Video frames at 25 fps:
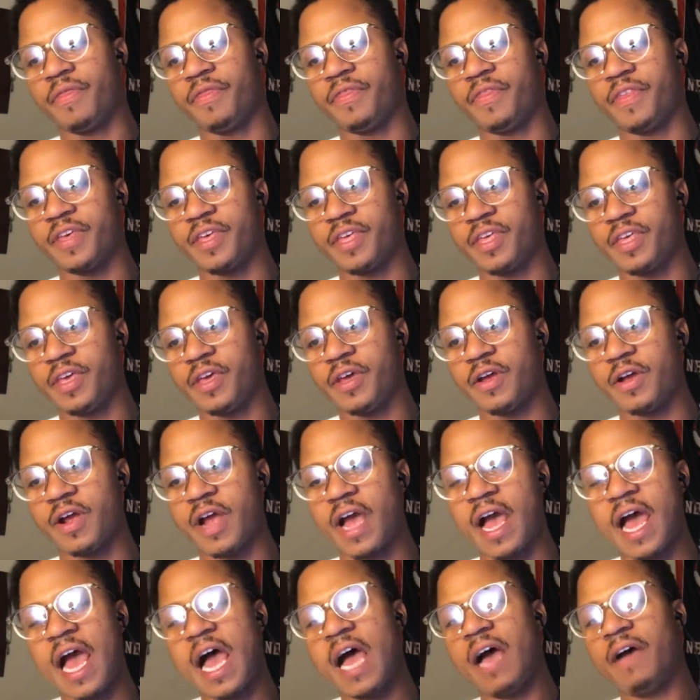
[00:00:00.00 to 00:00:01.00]
the
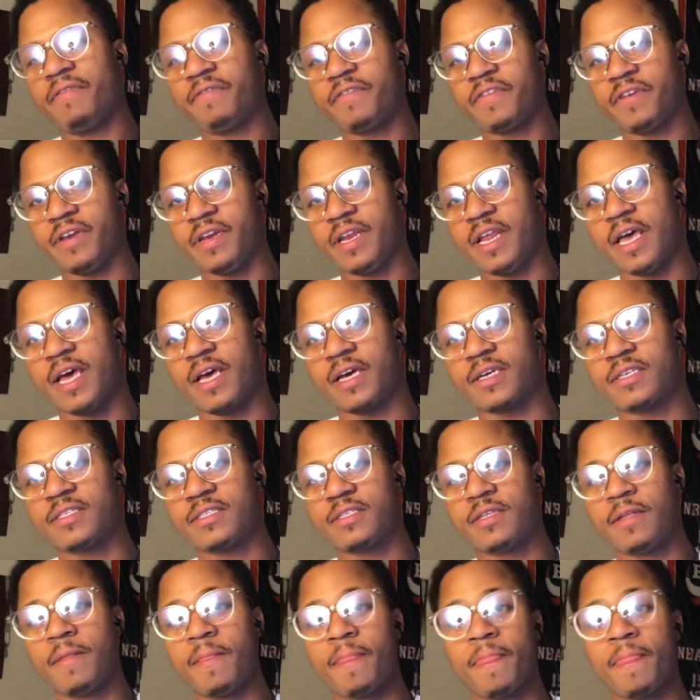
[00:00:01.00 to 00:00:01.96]
year after next,